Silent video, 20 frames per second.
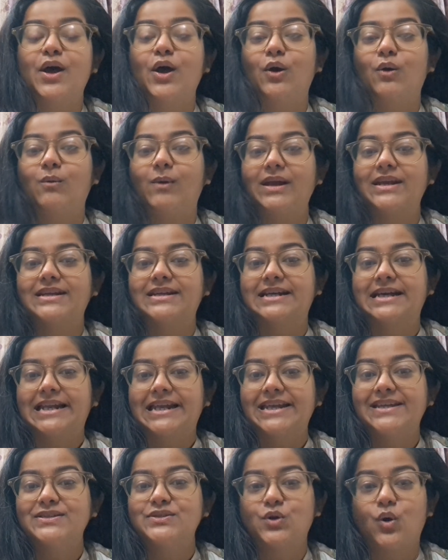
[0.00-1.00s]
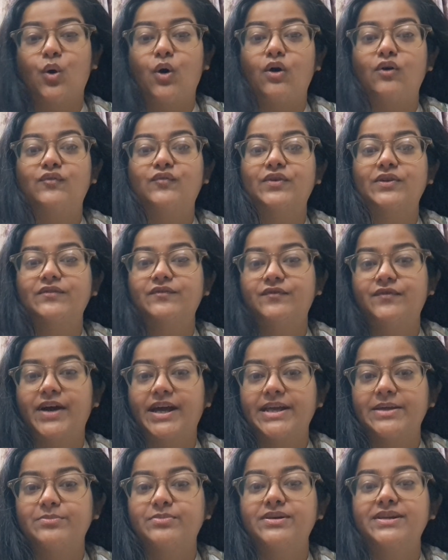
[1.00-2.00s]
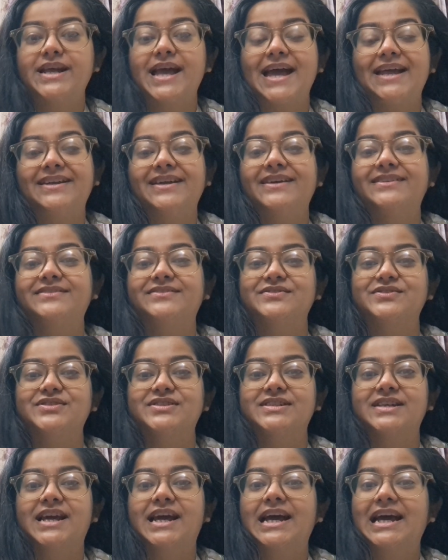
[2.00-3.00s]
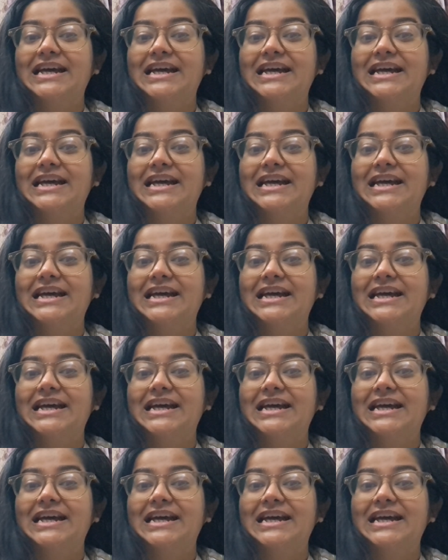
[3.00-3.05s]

while grains offer fiber and energy.